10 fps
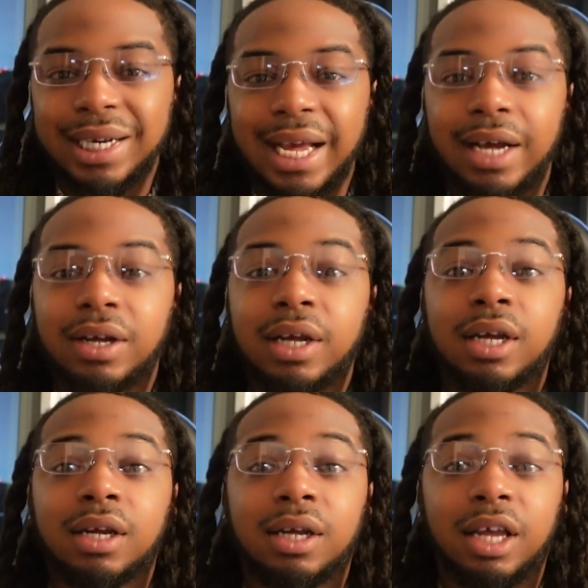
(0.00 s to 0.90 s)
Now,
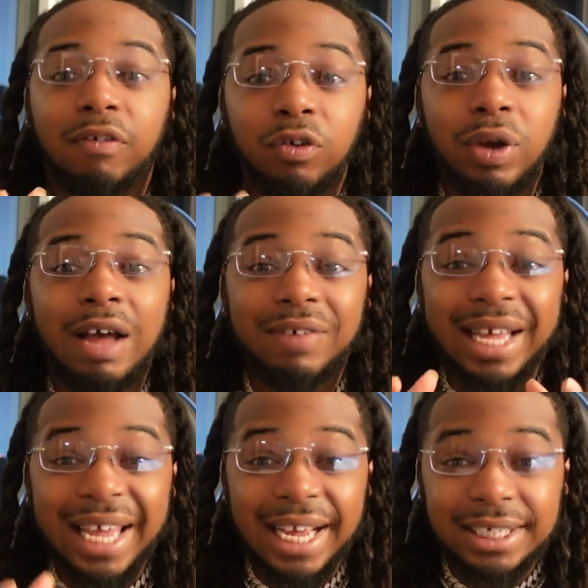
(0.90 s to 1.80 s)
if you have
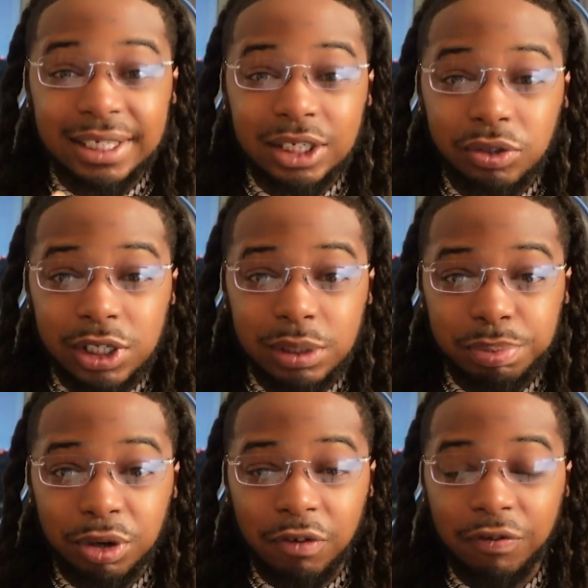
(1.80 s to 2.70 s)
an excellent credit
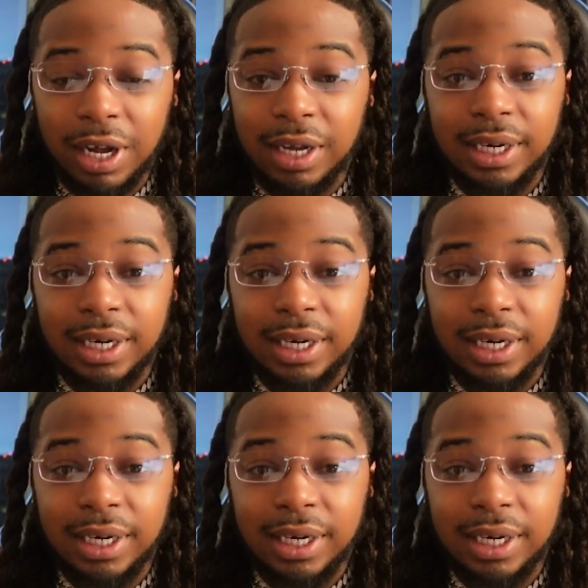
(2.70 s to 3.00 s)
profile,